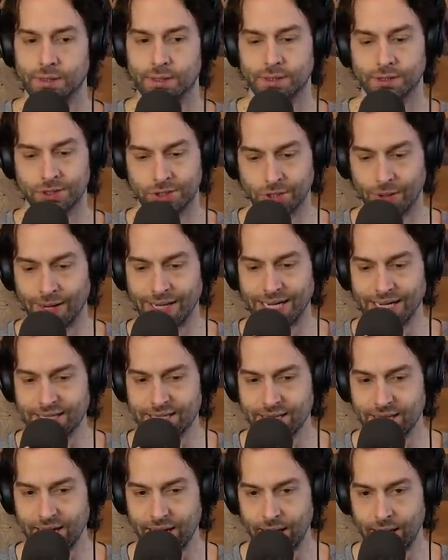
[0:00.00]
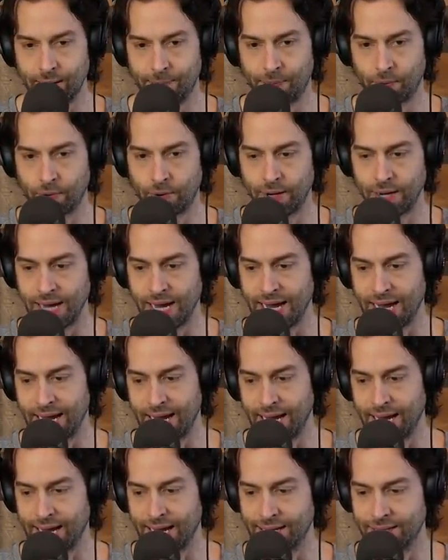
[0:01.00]
So I get to the airport,
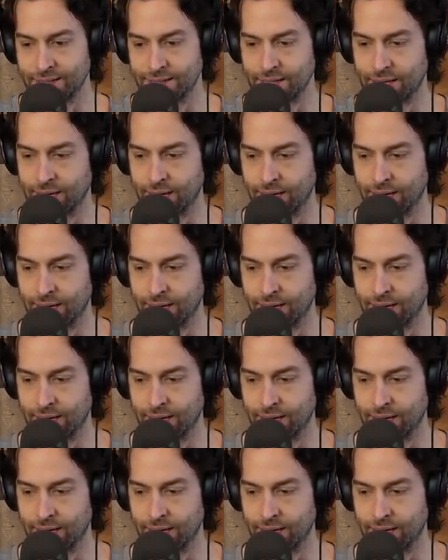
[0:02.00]
and